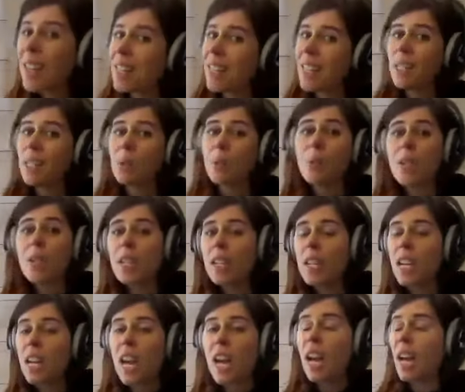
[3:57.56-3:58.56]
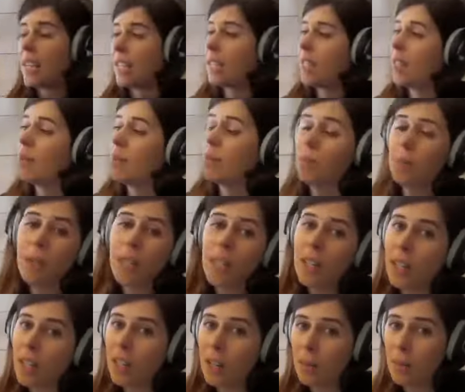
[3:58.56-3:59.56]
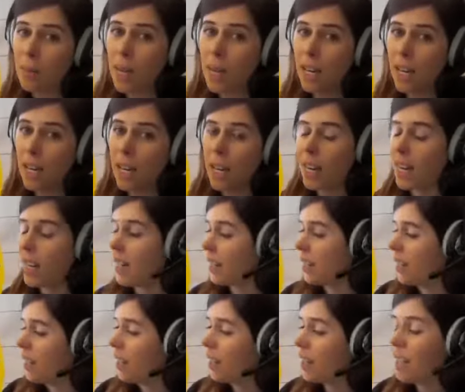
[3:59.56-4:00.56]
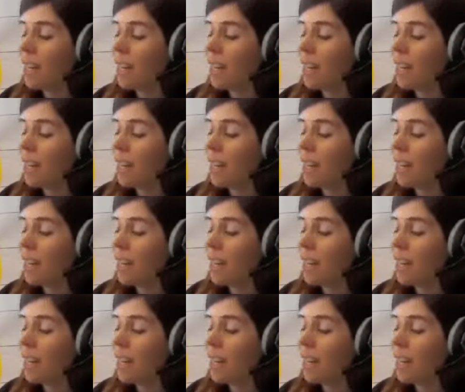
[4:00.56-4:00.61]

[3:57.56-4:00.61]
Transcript: why this would not be a good minute hand.